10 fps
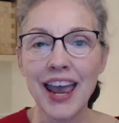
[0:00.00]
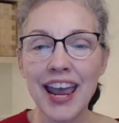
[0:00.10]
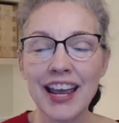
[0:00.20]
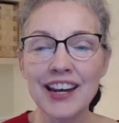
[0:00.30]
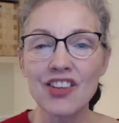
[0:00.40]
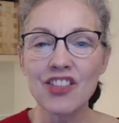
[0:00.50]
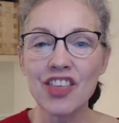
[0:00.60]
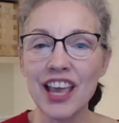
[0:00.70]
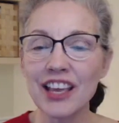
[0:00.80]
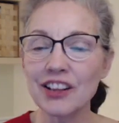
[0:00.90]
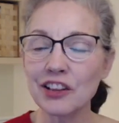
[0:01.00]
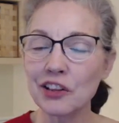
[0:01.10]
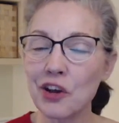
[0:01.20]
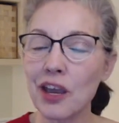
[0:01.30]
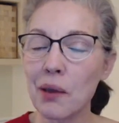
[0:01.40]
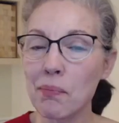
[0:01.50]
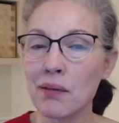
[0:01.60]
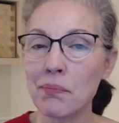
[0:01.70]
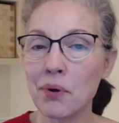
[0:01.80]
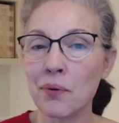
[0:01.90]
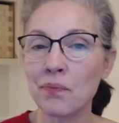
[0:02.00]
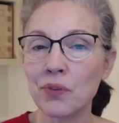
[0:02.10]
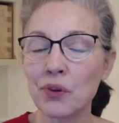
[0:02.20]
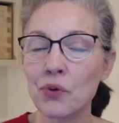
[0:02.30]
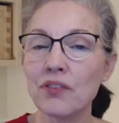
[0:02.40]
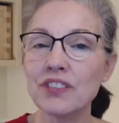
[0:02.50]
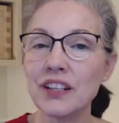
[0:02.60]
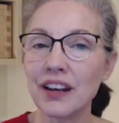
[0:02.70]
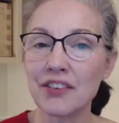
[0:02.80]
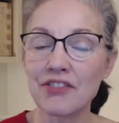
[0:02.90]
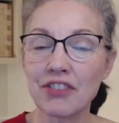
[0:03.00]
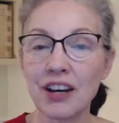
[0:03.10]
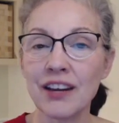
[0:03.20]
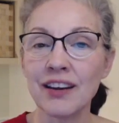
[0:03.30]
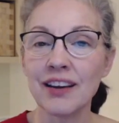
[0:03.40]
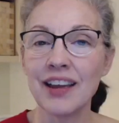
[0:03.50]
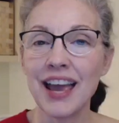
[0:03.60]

And they can look at people who have done it afraid